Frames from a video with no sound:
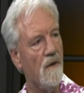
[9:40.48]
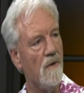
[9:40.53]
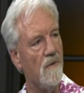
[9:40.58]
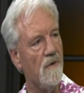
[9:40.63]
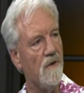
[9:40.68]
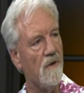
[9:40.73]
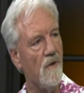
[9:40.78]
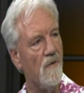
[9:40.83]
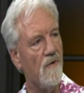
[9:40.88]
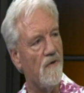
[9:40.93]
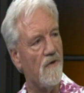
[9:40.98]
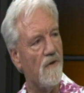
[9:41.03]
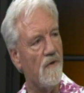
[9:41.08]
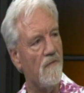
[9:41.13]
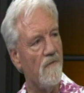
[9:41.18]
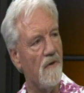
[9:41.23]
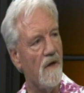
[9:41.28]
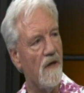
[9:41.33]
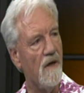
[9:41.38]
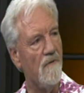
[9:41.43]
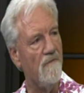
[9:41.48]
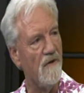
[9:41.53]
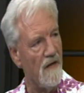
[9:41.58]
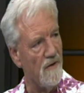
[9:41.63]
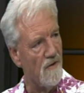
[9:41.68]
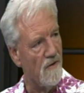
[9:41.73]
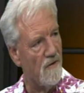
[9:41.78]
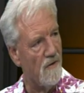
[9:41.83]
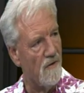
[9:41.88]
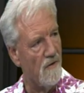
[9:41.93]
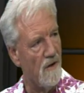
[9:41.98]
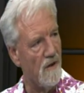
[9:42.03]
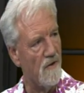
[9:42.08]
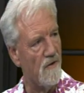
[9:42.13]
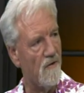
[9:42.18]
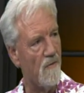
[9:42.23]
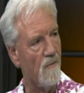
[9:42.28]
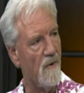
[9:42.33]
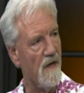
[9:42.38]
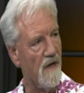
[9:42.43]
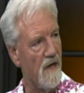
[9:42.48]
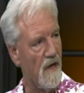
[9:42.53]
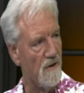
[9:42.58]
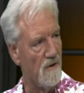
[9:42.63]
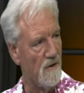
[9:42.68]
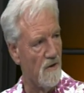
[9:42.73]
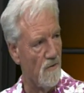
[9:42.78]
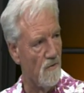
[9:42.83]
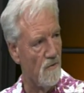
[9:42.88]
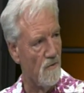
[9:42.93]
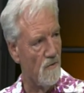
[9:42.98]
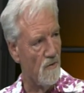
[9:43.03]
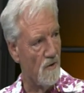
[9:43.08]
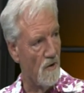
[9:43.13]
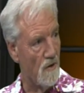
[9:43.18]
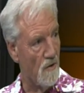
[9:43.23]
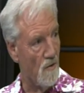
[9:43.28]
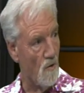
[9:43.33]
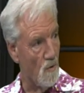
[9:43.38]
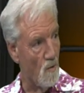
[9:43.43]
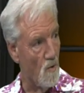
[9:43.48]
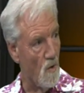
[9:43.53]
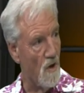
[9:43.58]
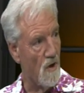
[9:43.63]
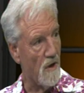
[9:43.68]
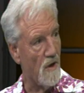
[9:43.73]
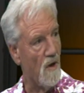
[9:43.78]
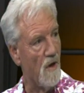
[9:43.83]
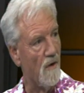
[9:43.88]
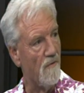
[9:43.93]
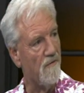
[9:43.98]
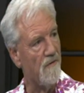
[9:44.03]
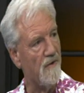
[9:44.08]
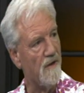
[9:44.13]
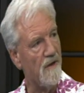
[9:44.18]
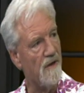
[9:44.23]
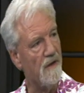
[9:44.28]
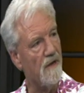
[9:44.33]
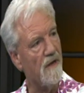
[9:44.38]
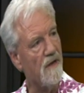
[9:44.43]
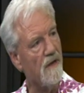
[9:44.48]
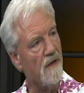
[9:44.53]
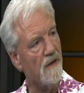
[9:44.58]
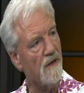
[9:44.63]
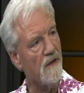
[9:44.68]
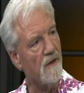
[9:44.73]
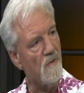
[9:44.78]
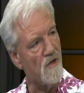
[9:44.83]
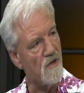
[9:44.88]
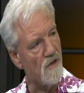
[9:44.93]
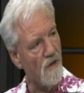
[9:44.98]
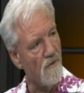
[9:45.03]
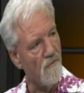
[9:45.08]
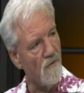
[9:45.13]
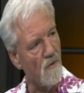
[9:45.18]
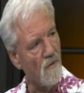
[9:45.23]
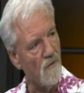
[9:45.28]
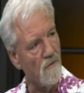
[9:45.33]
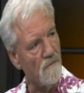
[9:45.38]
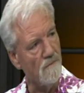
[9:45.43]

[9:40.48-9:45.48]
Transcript: you know, sort of uh, event that really undid the good work of the uh, Commission overall.